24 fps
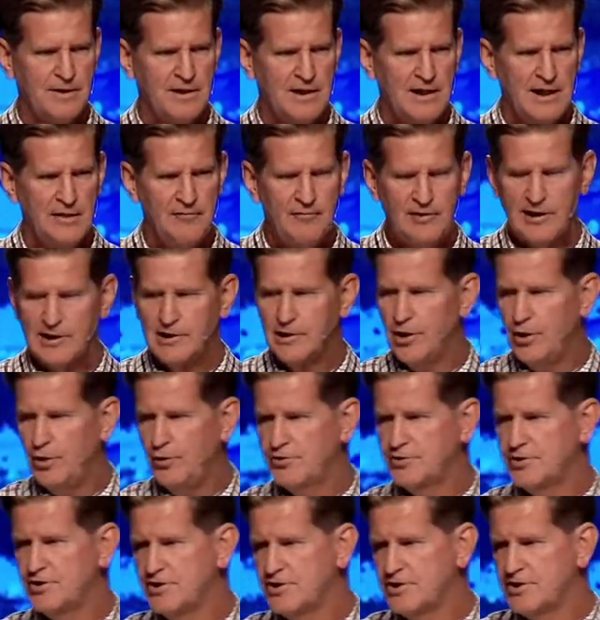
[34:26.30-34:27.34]
If he
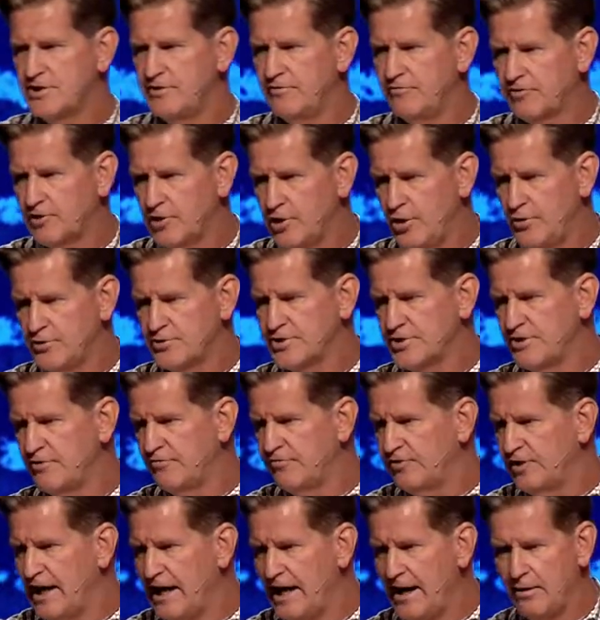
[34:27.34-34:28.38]
closes the, clothes the
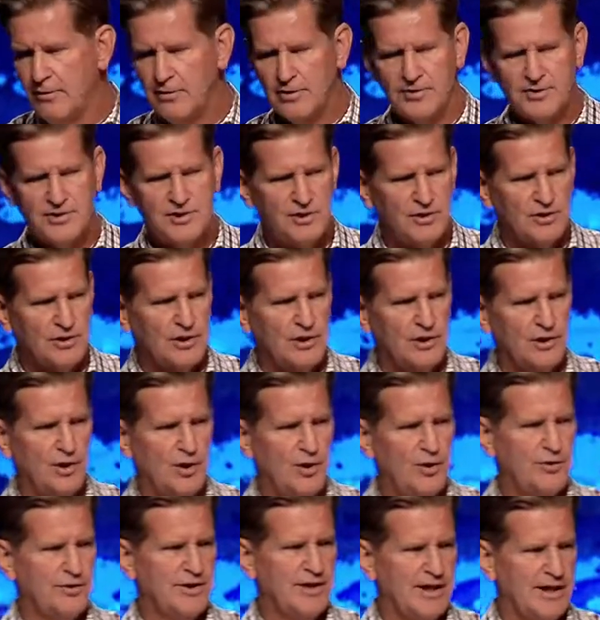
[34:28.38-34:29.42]
flowers, he'll
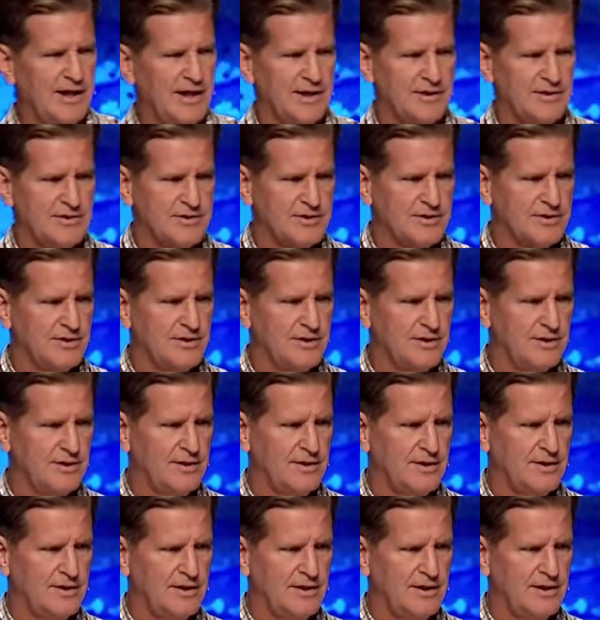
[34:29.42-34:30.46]
clothe us.
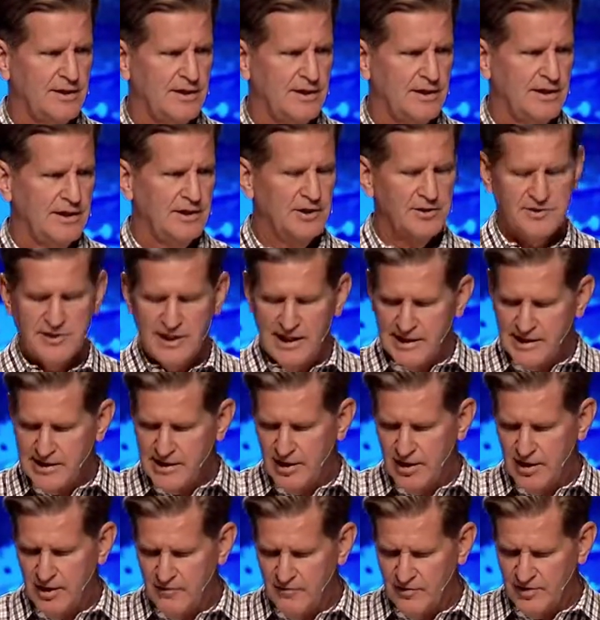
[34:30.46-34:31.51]
He'll take
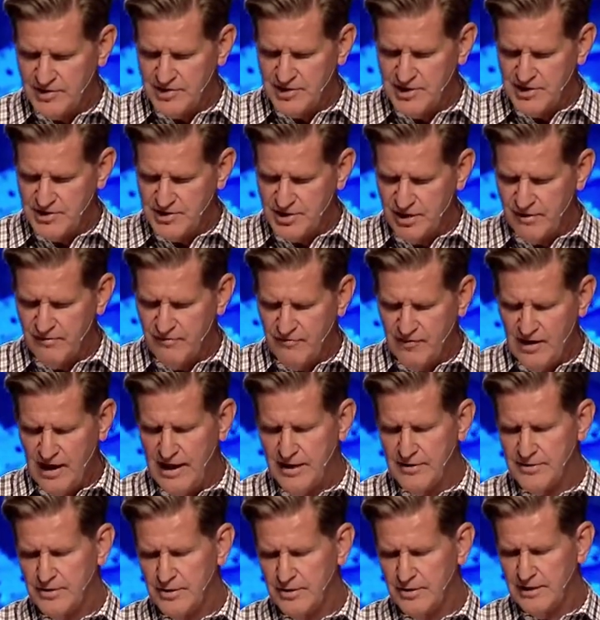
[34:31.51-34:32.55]
care of us. He's our
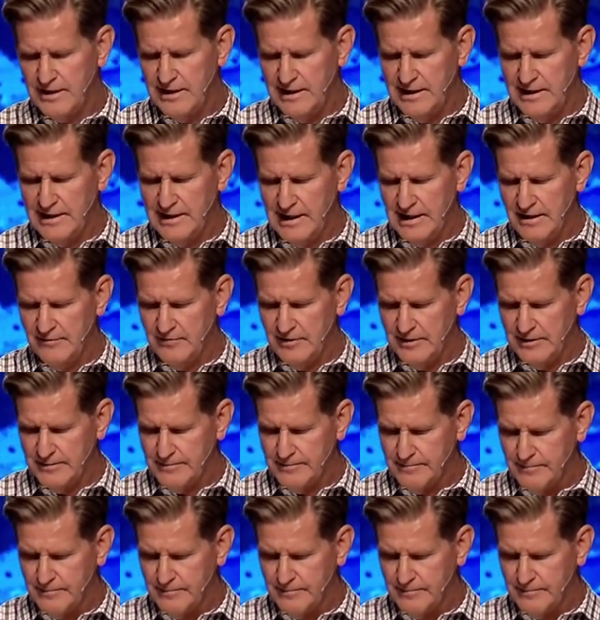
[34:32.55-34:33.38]
Father in heaven.